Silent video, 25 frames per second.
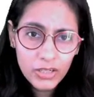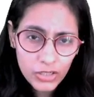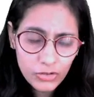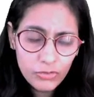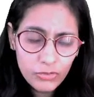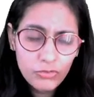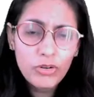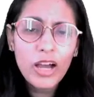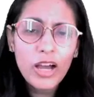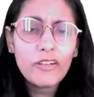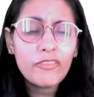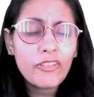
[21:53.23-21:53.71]

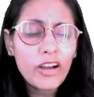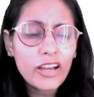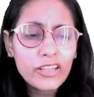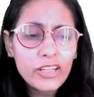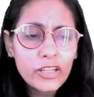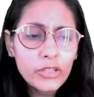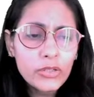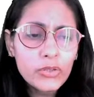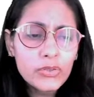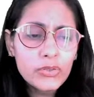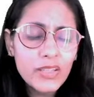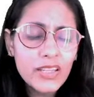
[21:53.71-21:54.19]
Why
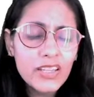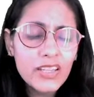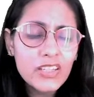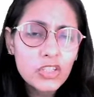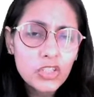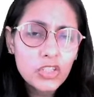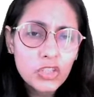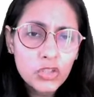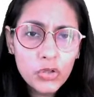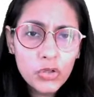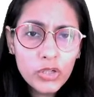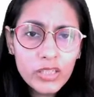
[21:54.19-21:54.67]
did you say
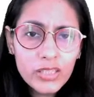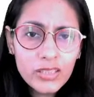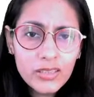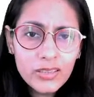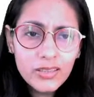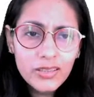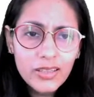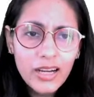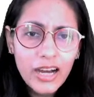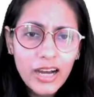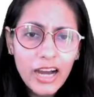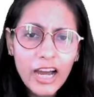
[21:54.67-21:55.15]
should?
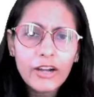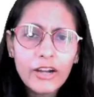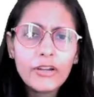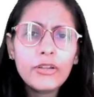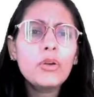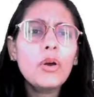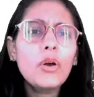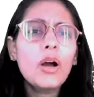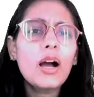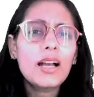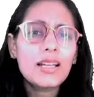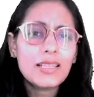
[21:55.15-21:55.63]
Are
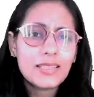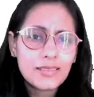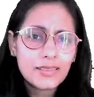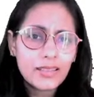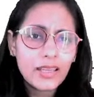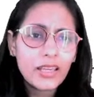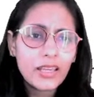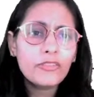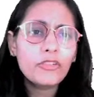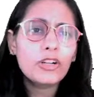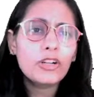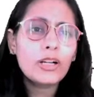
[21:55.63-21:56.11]
you
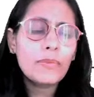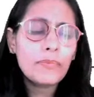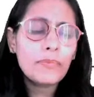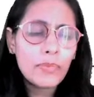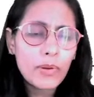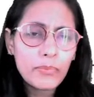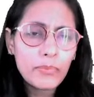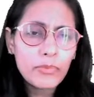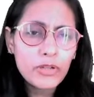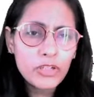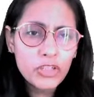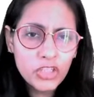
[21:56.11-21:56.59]
asking for a
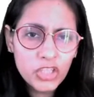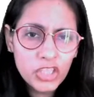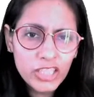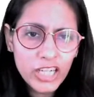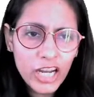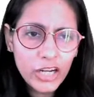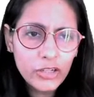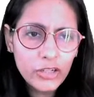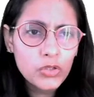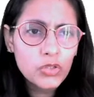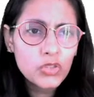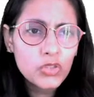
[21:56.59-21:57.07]
permission?
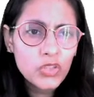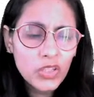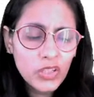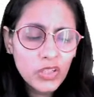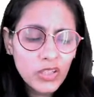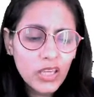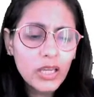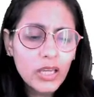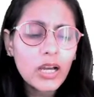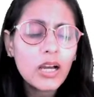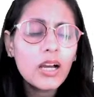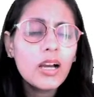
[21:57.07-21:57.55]
Are you
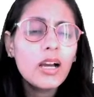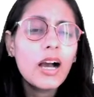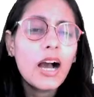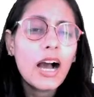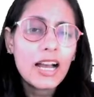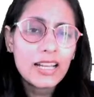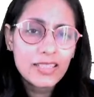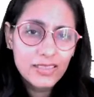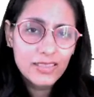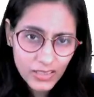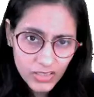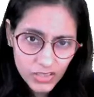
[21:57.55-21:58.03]
seeking
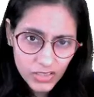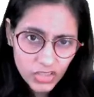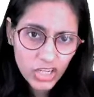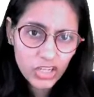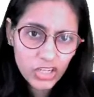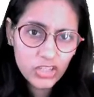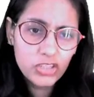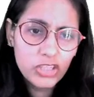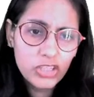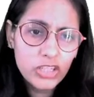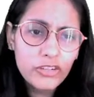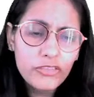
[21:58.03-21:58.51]
a
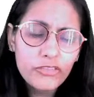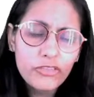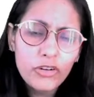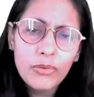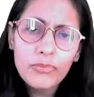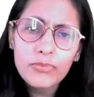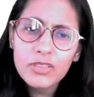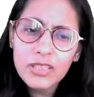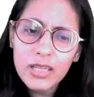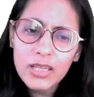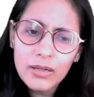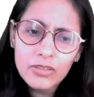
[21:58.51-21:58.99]
suggestion
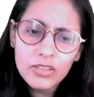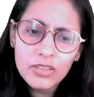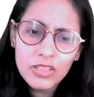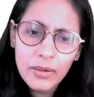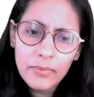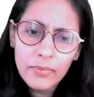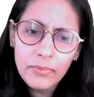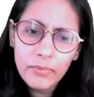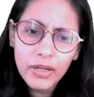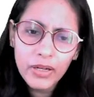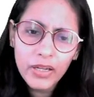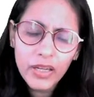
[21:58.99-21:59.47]
from
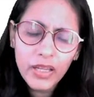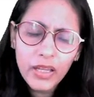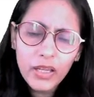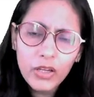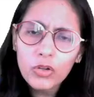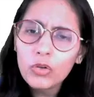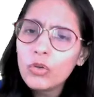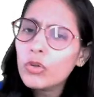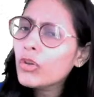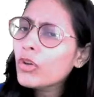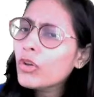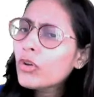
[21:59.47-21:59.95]
somebody?
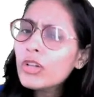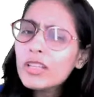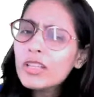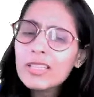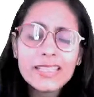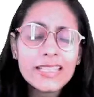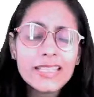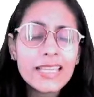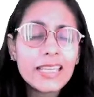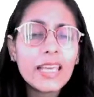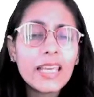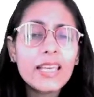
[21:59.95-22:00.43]
No, you're not
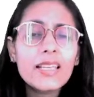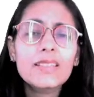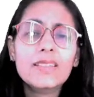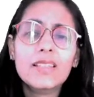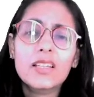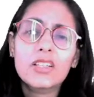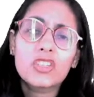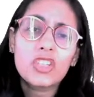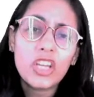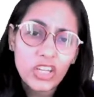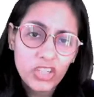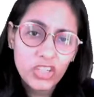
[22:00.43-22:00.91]
seeking
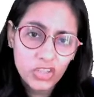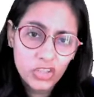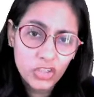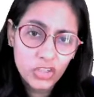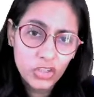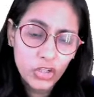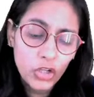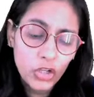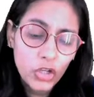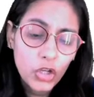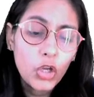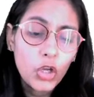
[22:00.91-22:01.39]

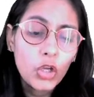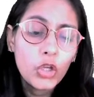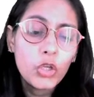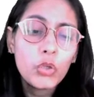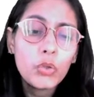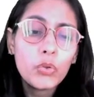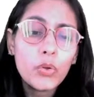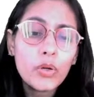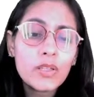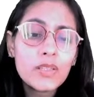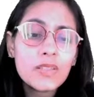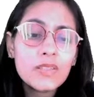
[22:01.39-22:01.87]
suggestion.
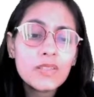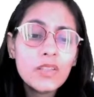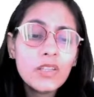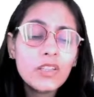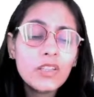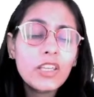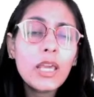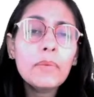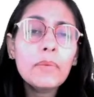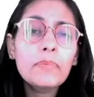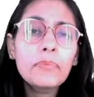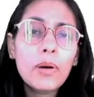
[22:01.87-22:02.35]
You are
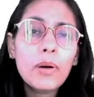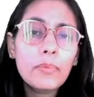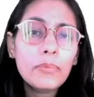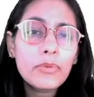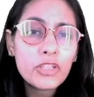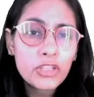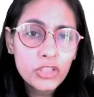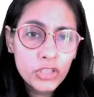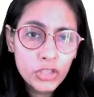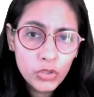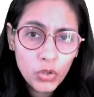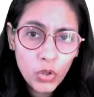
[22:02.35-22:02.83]
seeking
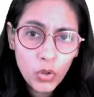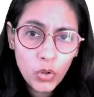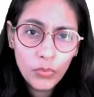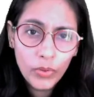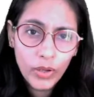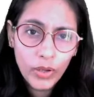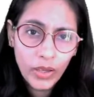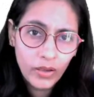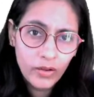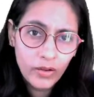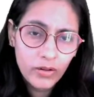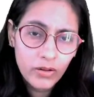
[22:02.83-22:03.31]
permission
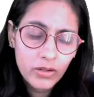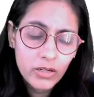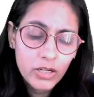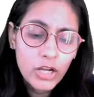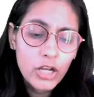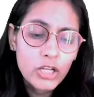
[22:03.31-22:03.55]
over here.